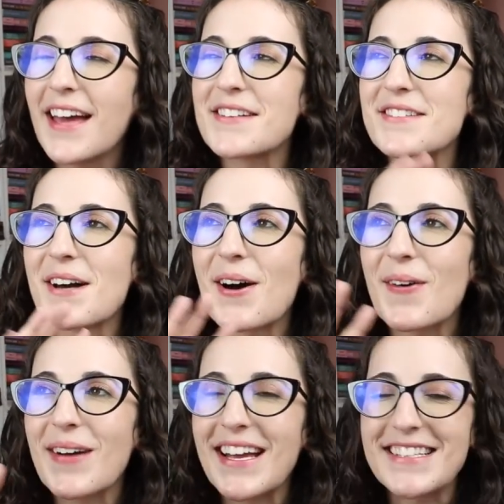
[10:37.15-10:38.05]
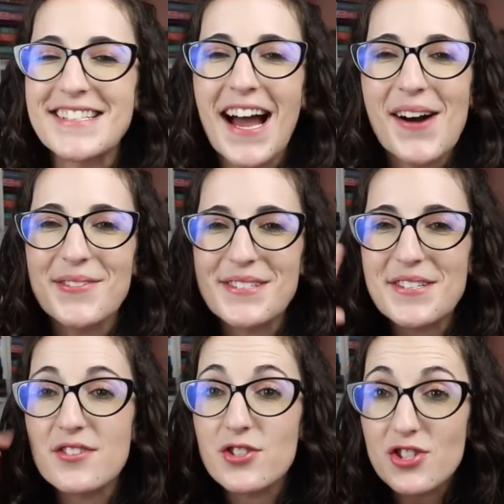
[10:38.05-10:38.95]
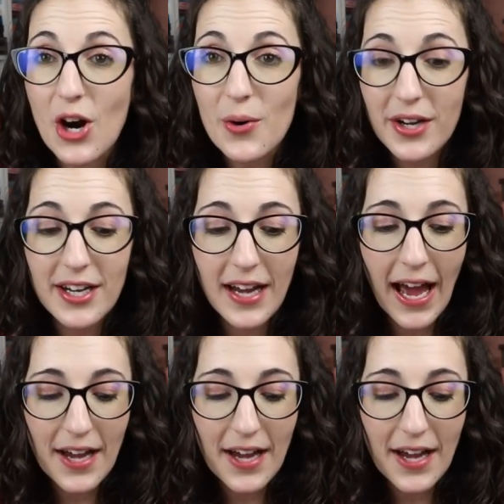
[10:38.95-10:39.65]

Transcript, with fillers: And so it sounds so good.